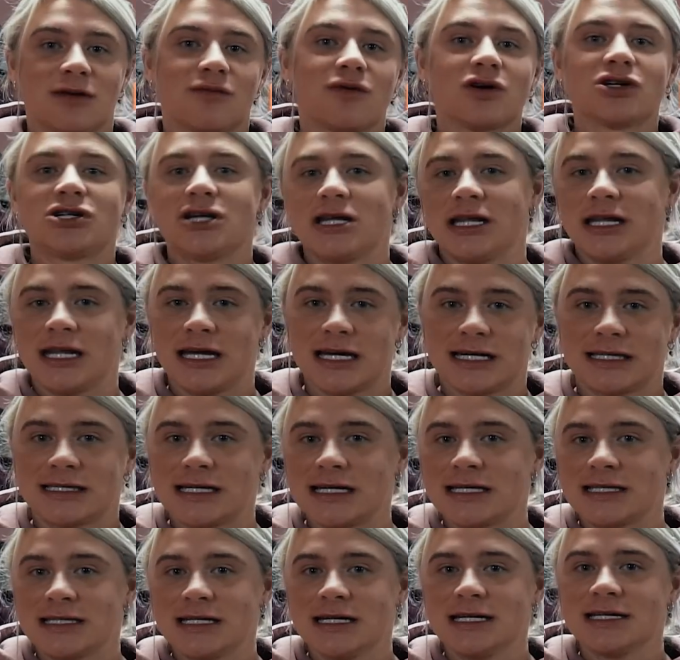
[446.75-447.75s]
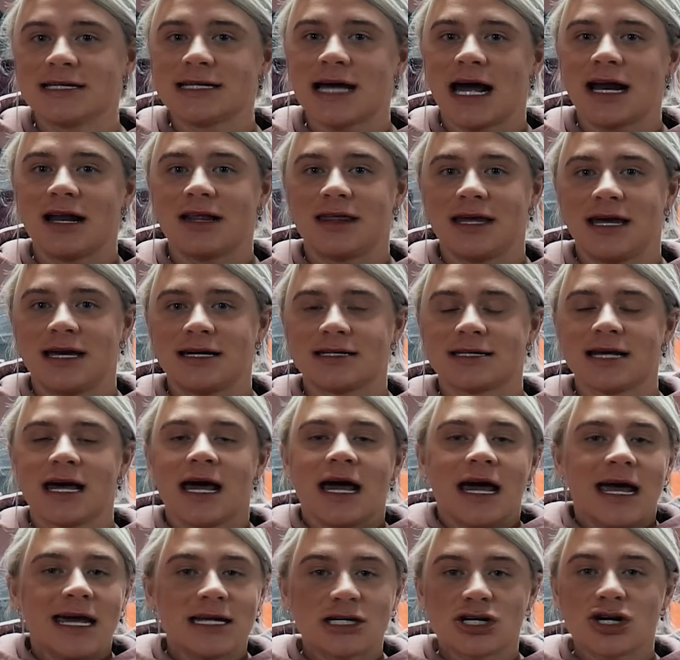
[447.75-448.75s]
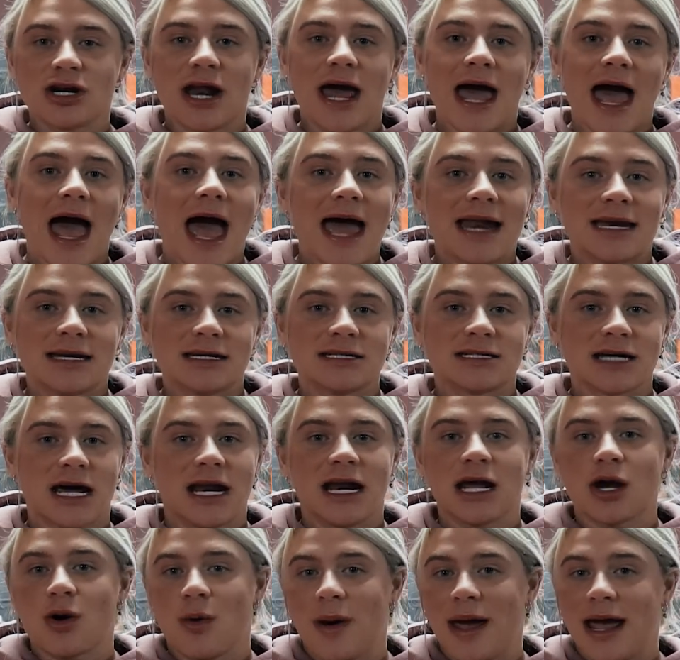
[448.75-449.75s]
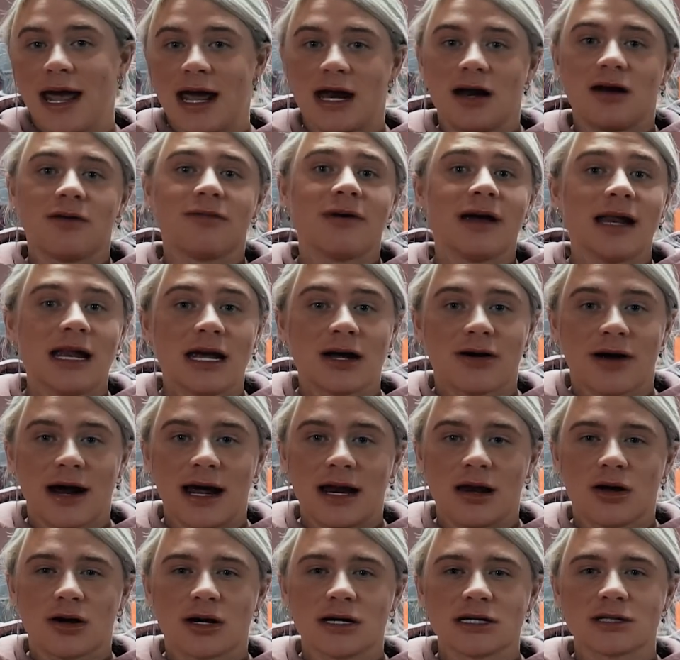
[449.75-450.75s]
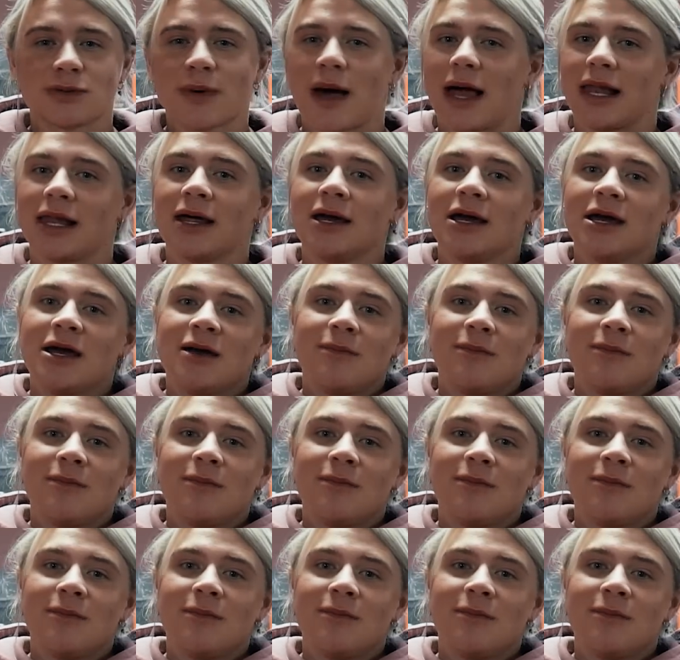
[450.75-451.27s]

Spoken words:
rushing the assistance side of things is going to end and equate in a really great look as well,